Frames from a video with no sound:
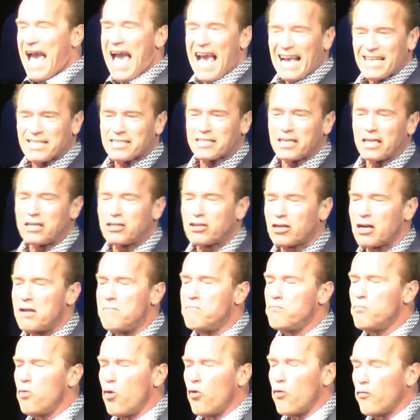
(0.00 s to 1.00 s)
accent
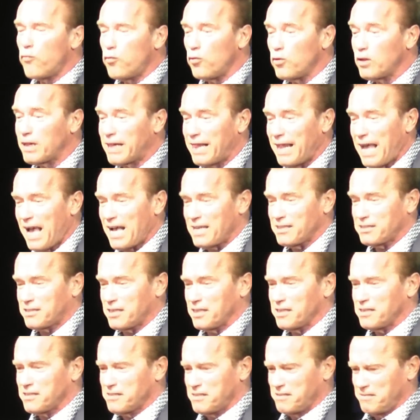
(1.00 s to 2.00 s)
removal
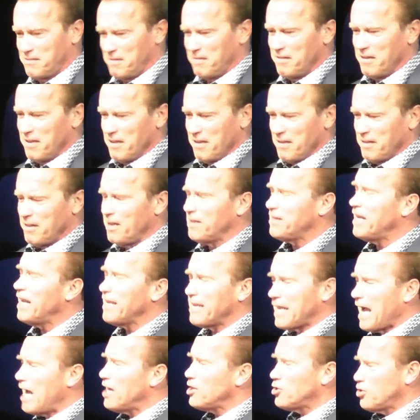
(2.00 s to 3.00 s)
classes. Now
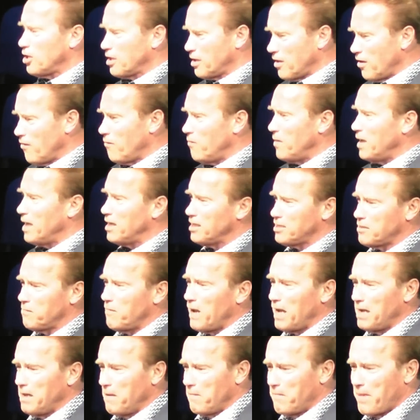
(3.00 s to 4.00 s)
that guy should give me his
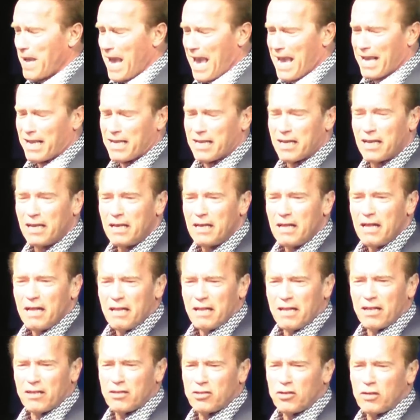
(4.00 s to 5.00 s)
money back.
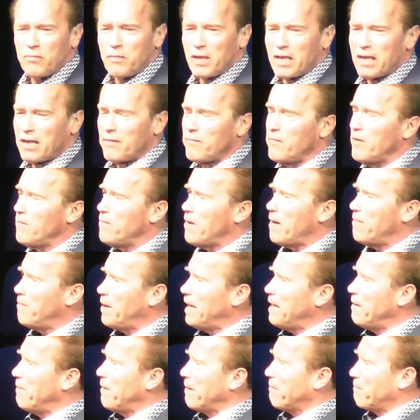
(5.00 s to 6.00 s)
They should be giving me my
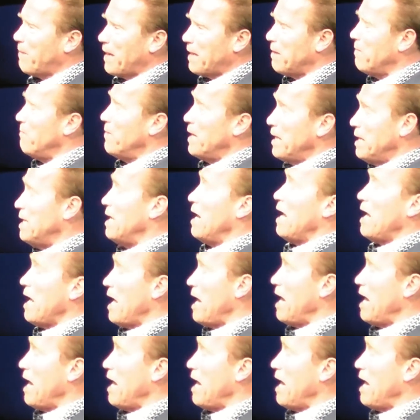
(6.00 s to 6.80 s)
money back. But I mean,